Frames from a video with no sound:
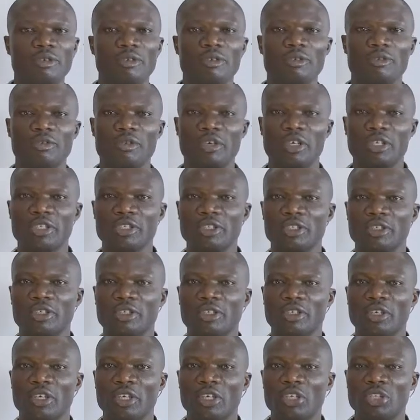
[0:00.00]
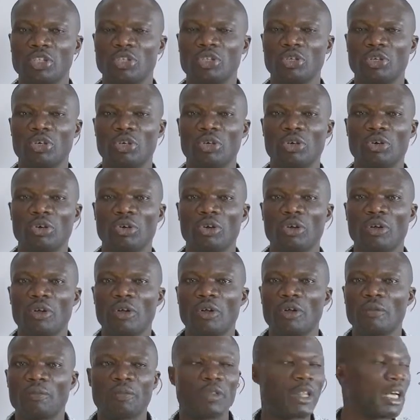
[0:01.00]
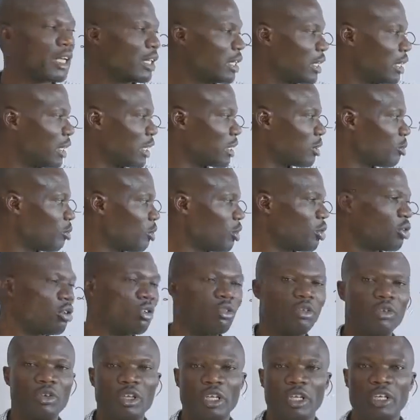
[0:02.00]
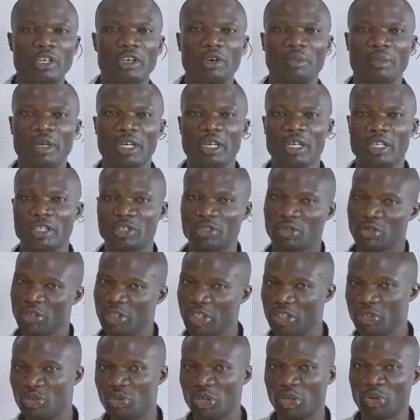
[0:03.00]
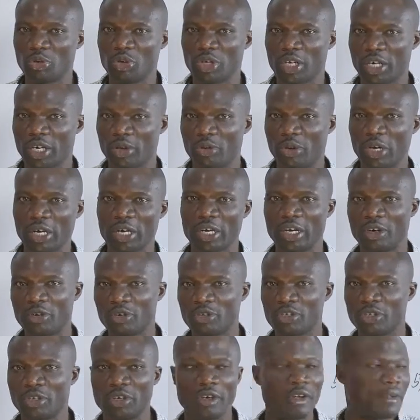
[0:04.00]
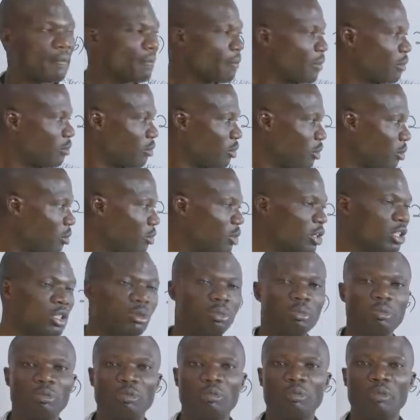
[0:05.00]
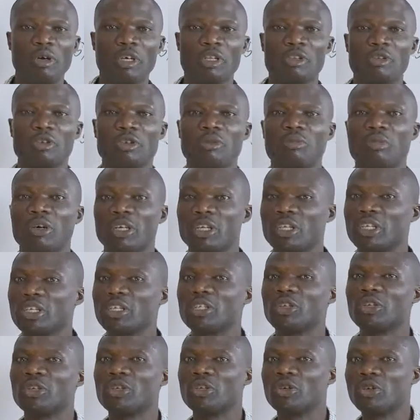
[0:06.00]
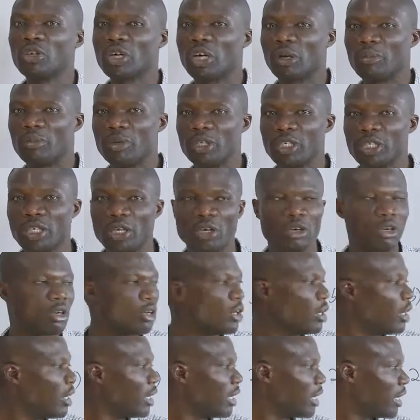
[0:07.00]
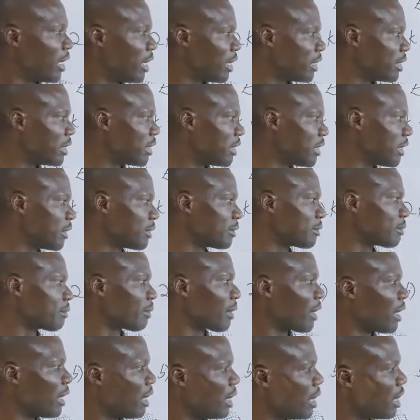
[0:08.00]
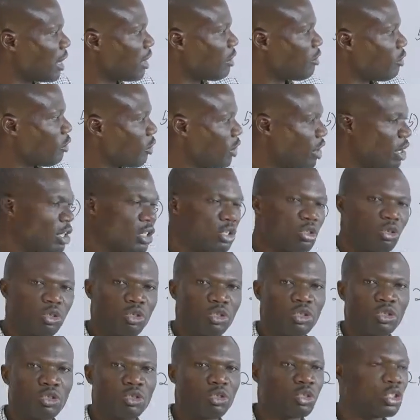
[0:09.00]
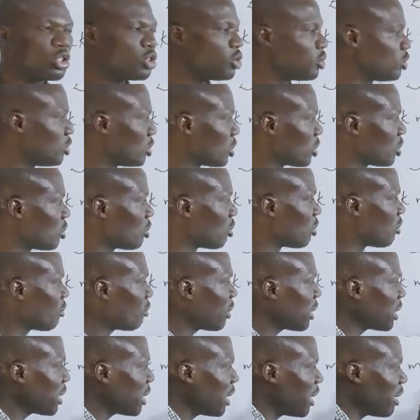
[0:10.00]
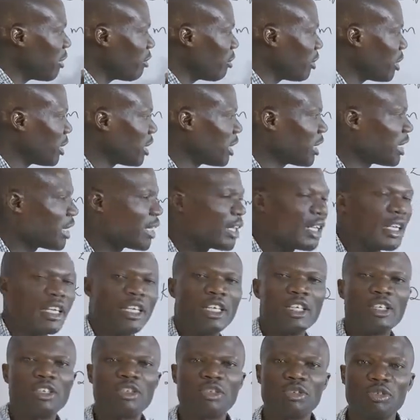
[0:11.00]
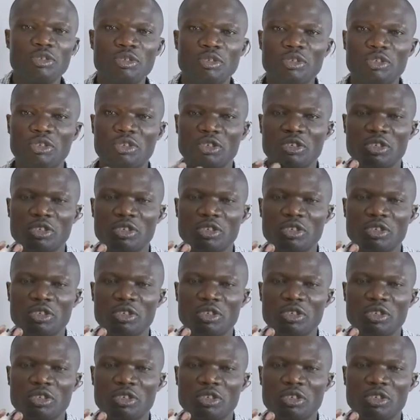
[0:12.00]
fraction. So that decimal of the denominator. So this one we can work out from this method, but it will look a bit long. Let's see. If we choose to convert everything into